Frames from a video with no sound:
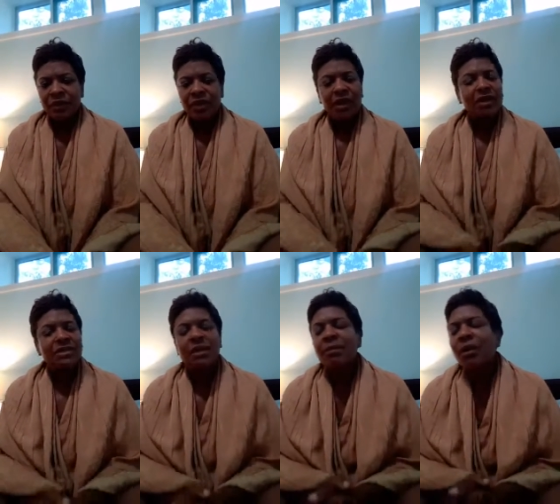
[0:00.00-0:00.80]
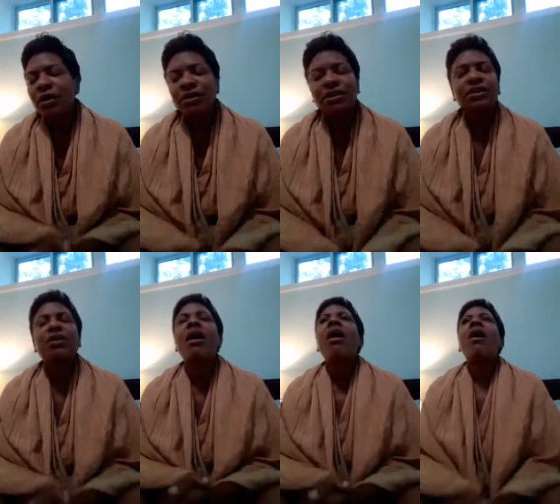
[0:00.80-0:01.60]
there is a
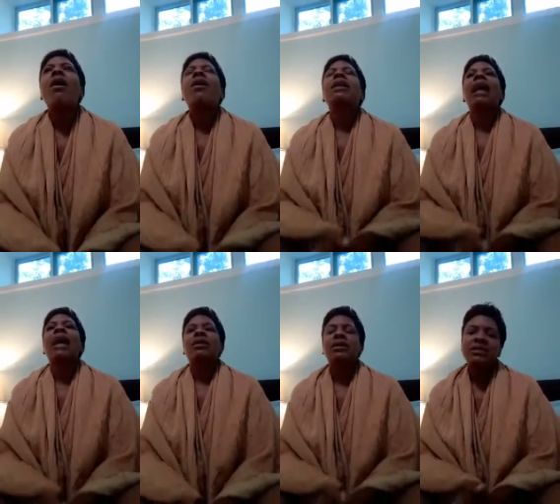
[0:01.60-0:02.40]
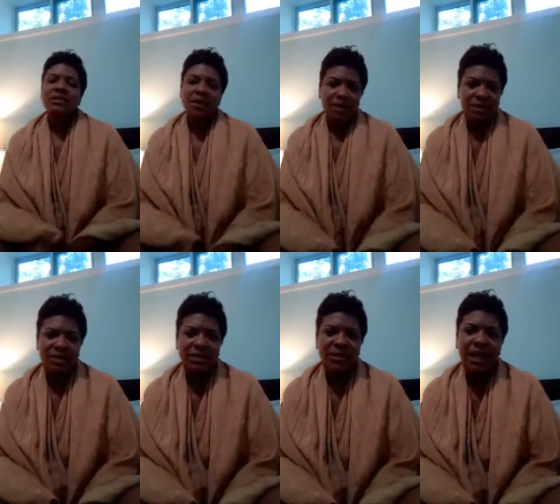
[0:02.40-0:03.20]
personal, all out
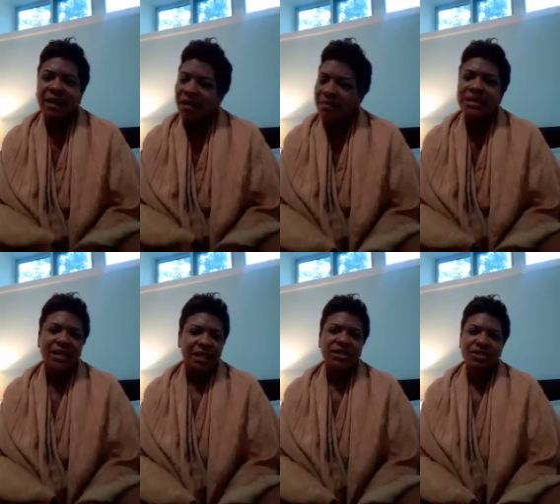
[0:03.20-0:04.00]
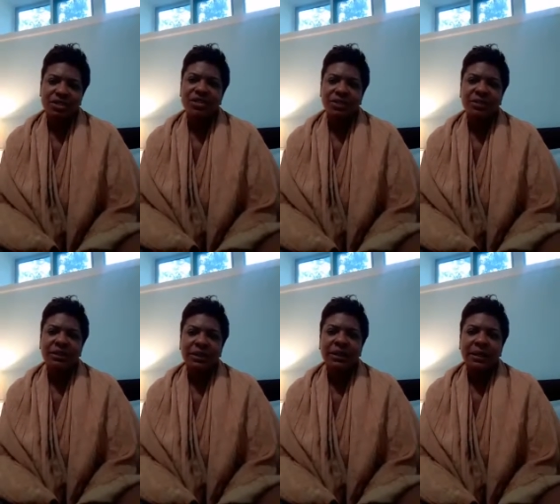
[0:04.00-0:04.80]
assault that comes against you.
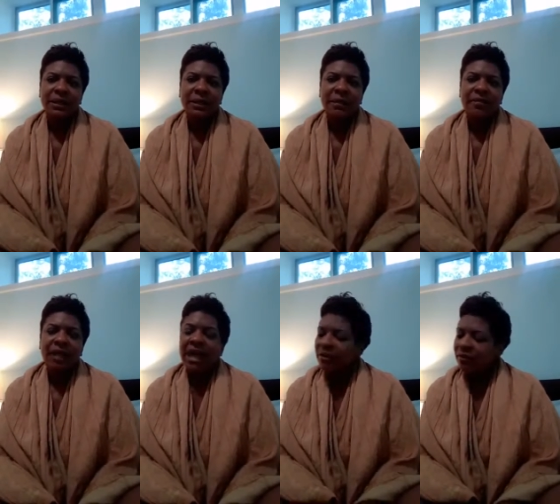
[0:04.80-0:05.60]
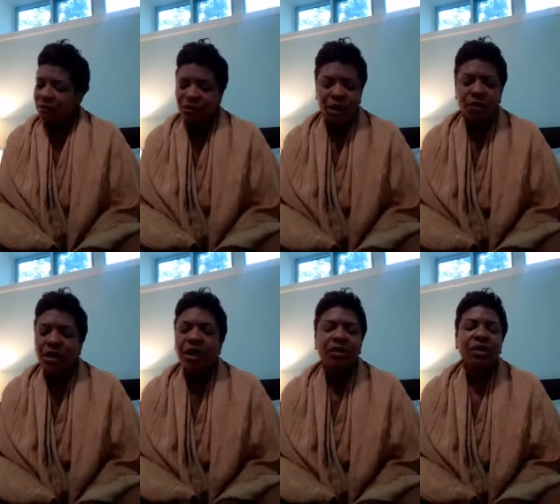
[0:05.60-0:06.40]
And if you don't
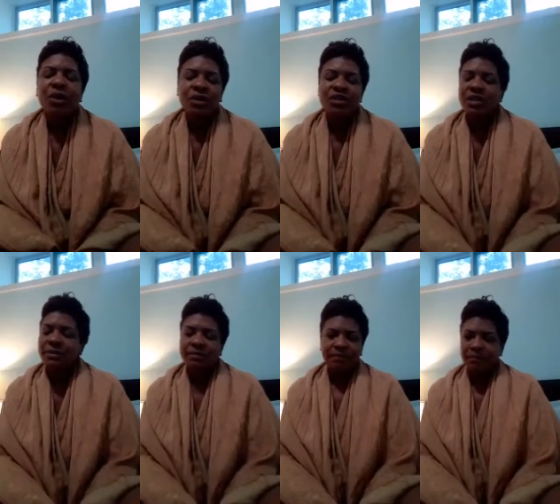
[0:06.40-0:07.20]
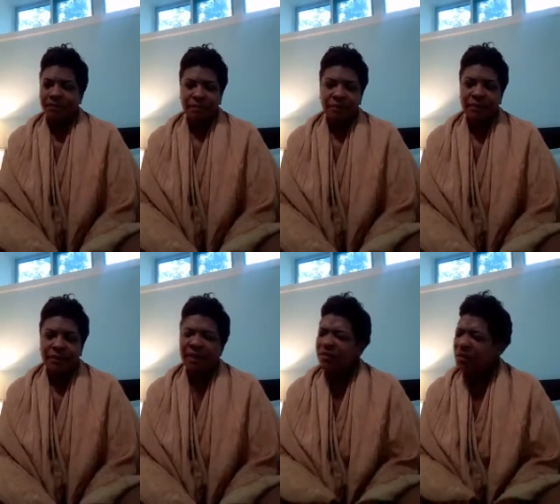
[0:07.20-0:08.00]
learn to worship,
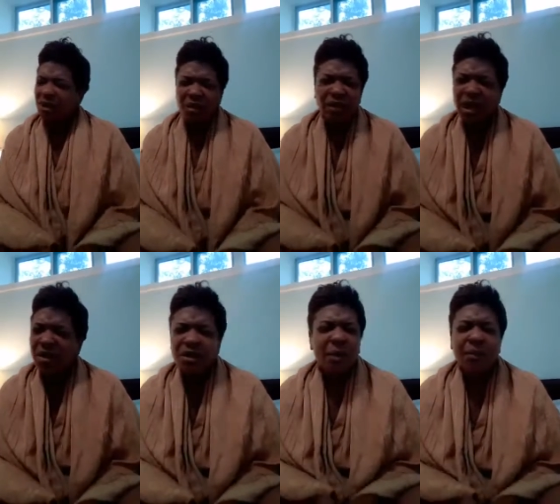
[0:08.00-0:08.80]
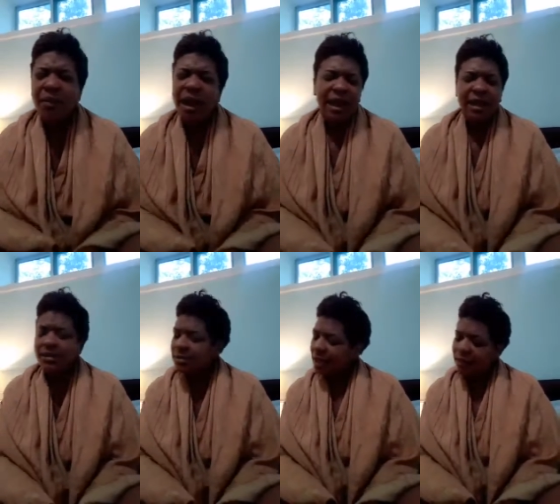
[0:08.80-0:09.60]
if you don't learn to pray
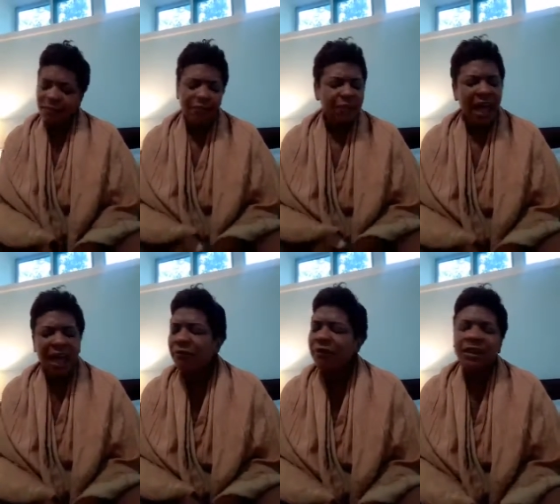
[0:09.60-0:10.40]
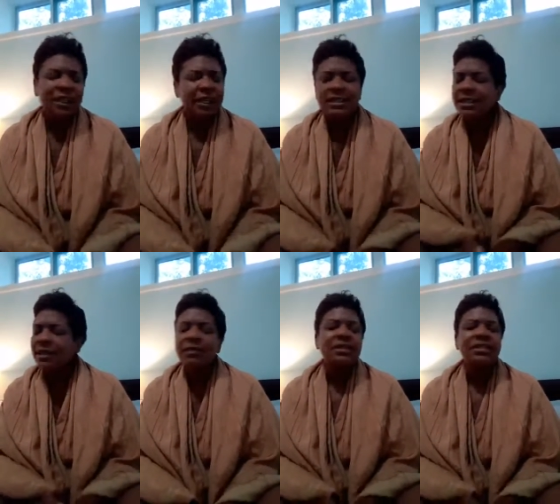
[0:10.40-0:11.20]
and stand flat footed and
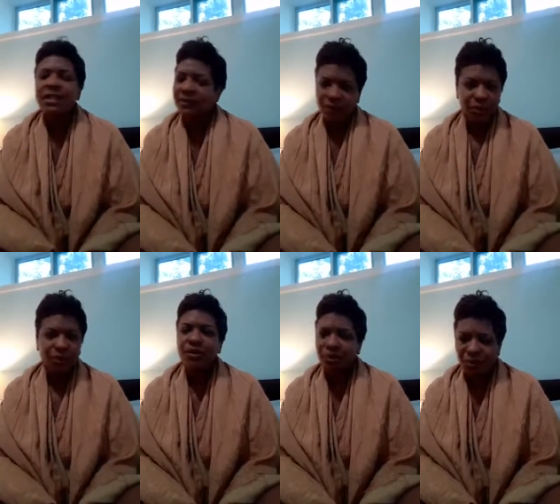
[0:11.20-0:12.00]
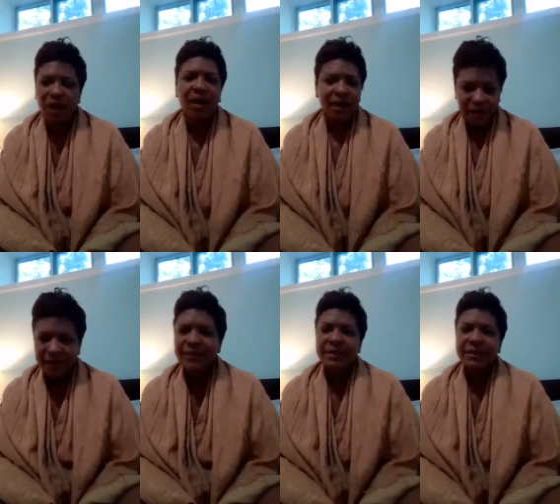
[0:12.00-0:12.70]
tell the devil who you are,